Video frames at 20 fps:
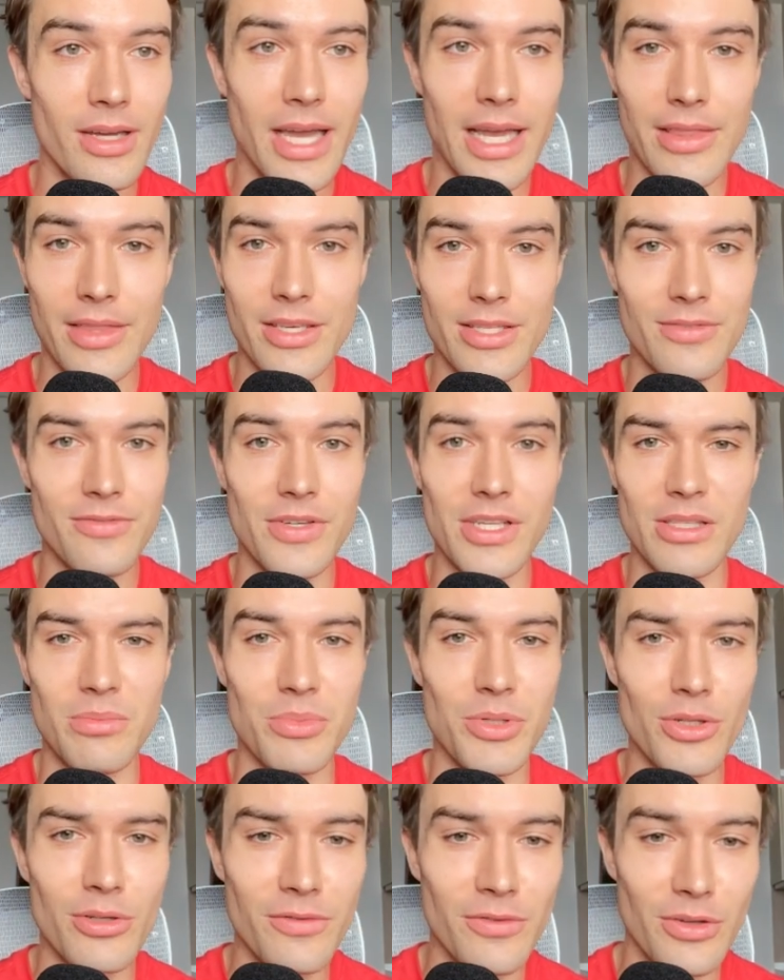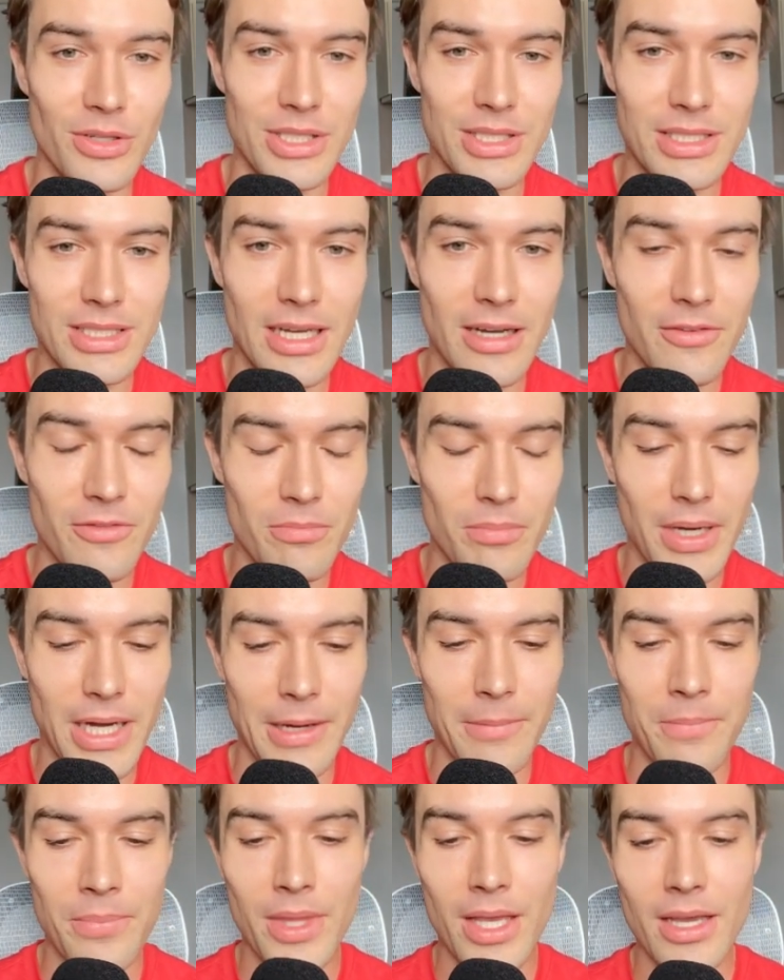and this feels beautiful and stuff,
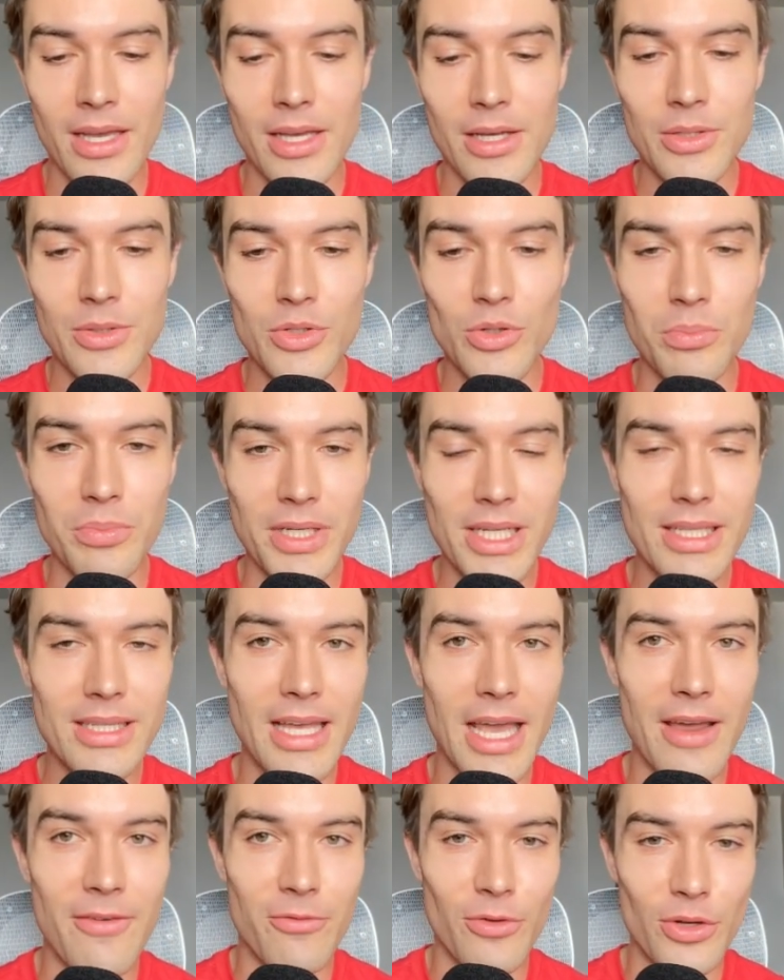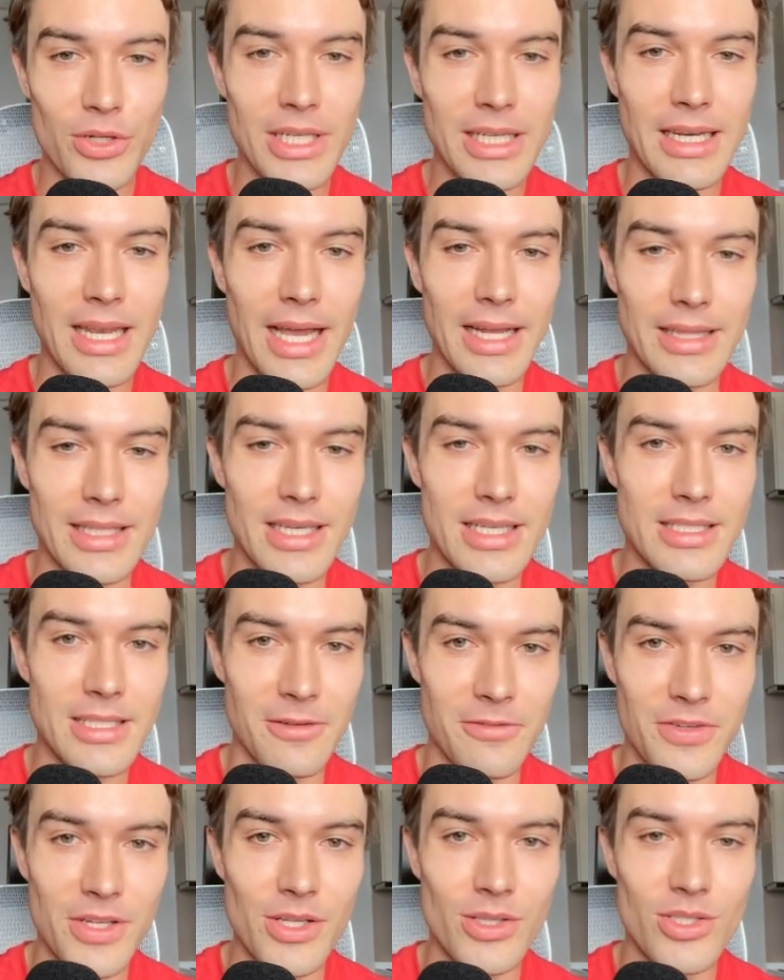but to build a front end like this that
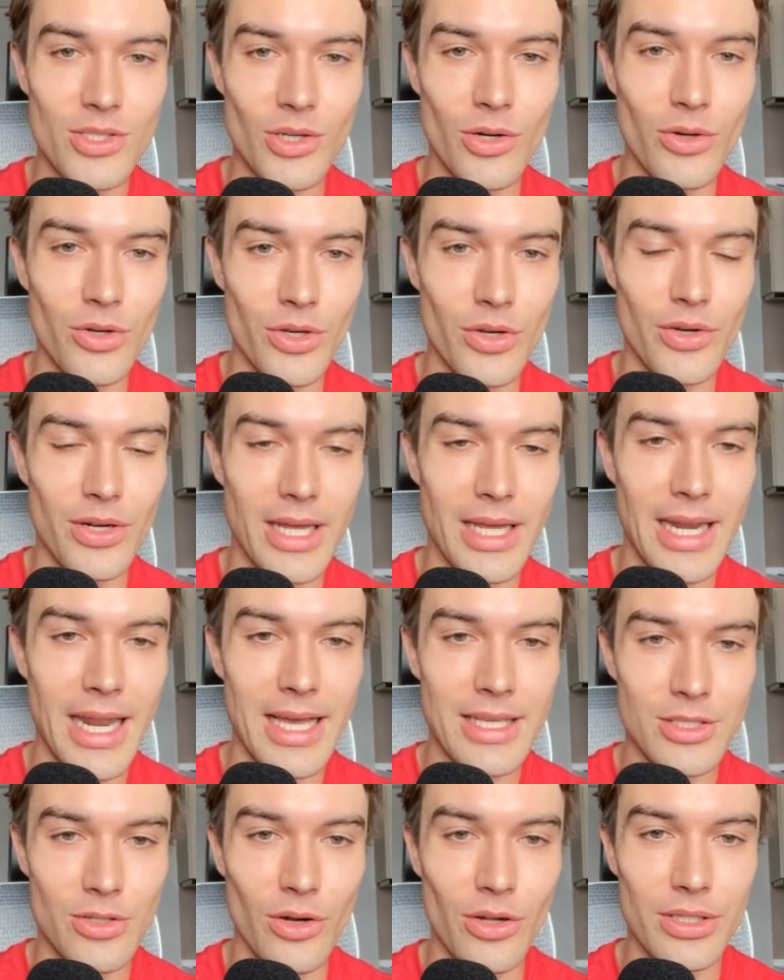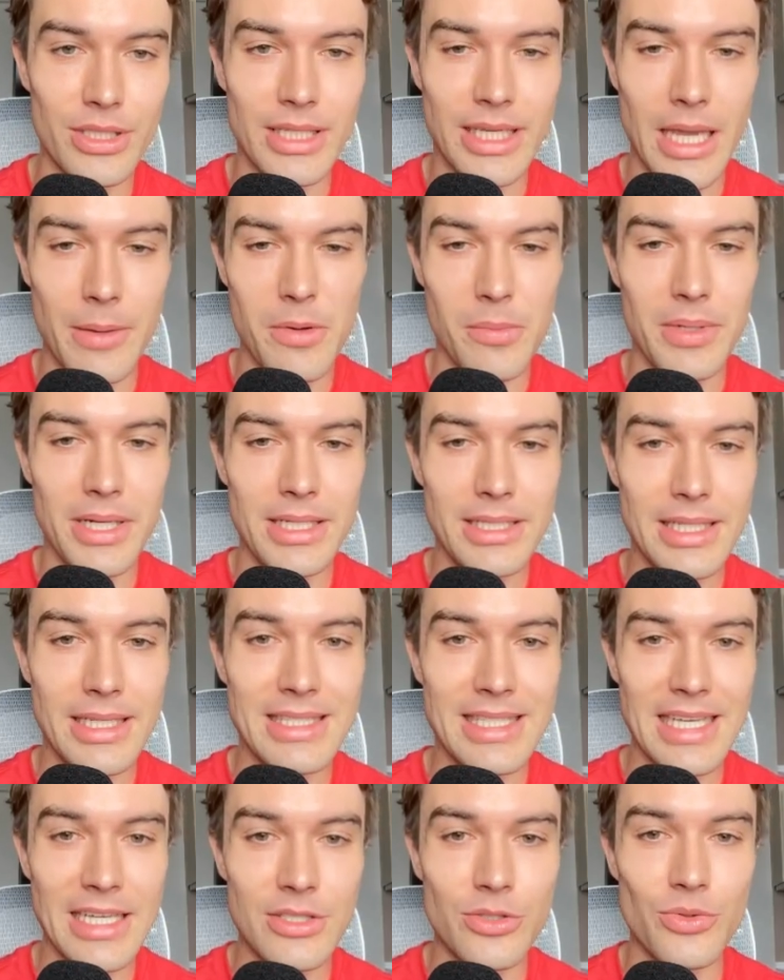feels so good and has all the
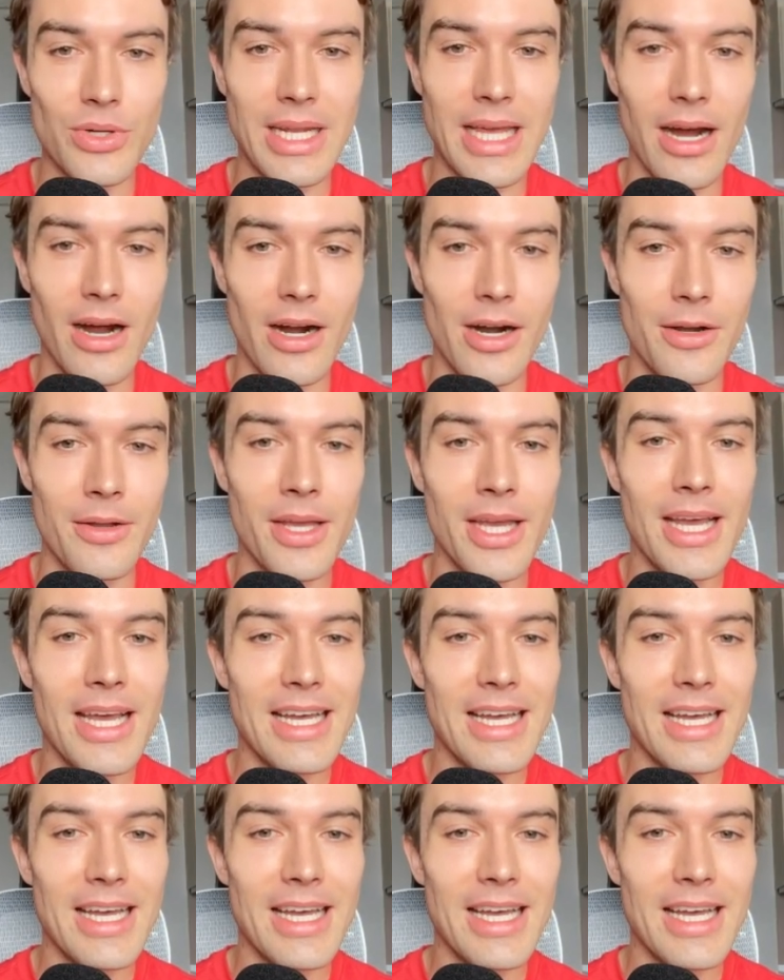capabilities is really hard.